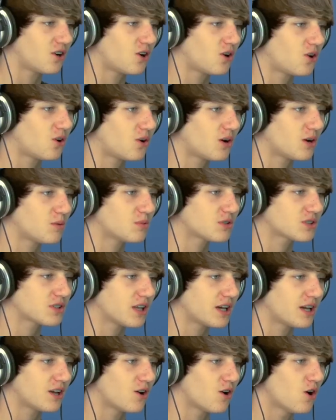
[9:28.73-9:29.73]
Oh, I almost.
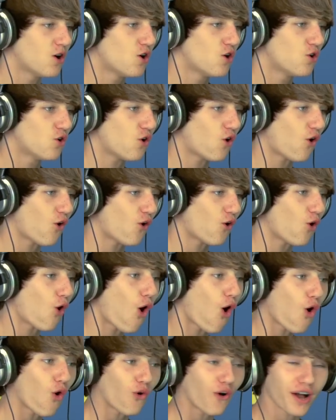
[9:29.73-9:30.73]

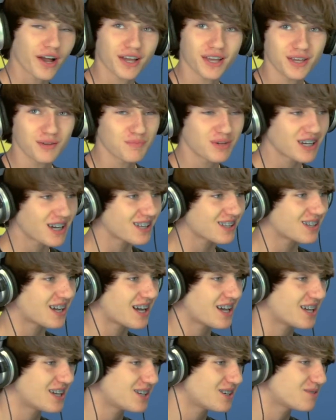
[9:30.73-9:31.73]
Oh, I hit him.
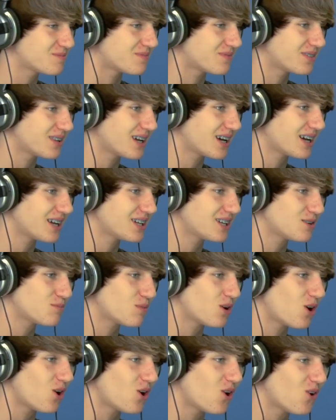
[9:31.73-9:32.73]
I hit him. I hit
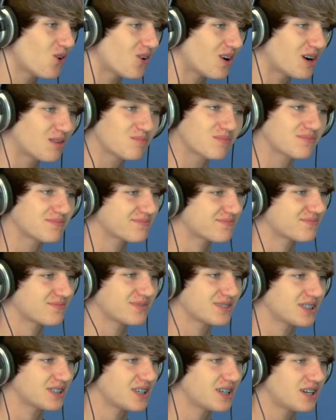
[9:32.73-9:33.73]
him. Oh, I'm.
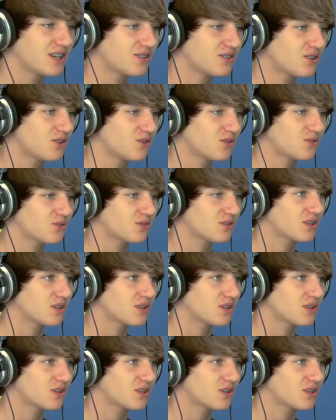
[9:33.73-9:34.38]
Get him. Oh.